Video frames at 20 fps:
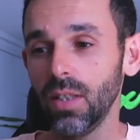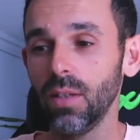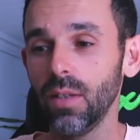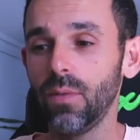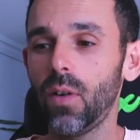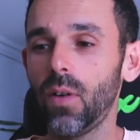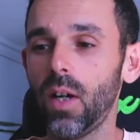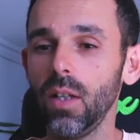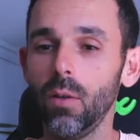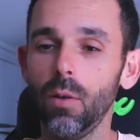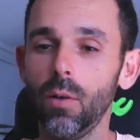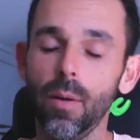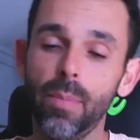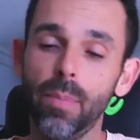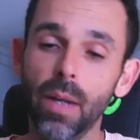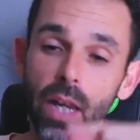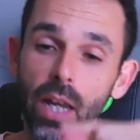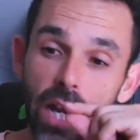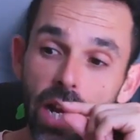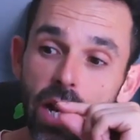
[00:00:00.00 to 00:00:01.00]
follow up.
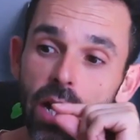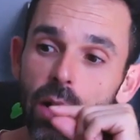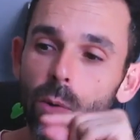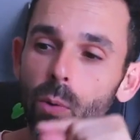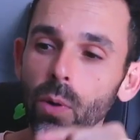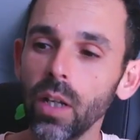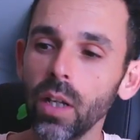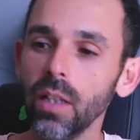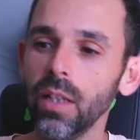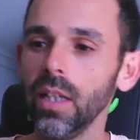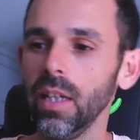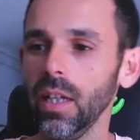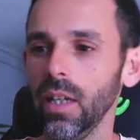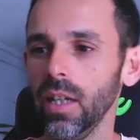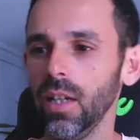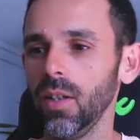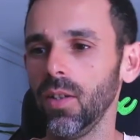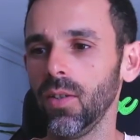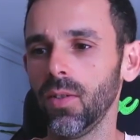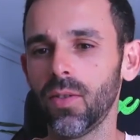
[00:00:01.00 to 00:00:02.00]
It
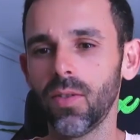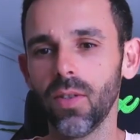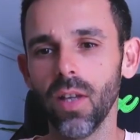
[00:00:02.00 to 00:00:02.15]
really is.